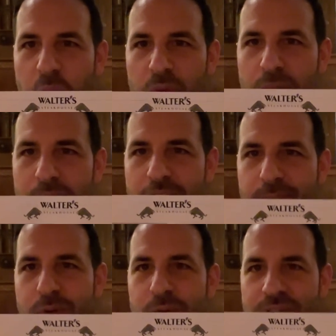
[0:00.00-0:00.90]
the
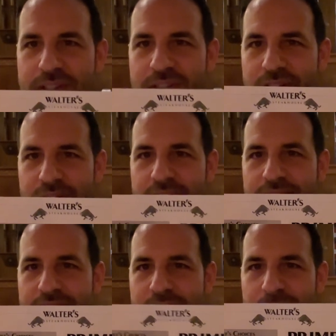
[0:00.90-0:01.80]
people who did
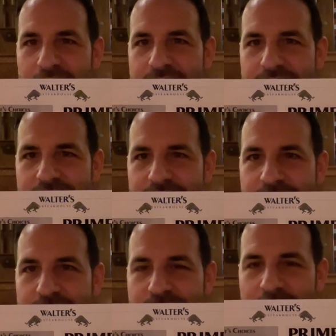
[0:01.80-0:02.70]
suggest this place
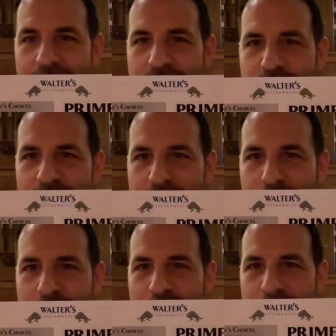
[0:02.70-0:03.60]
suggested that I try the
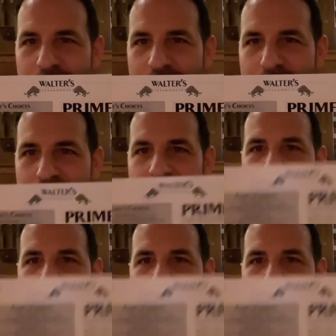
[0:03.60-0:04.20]
prime rib.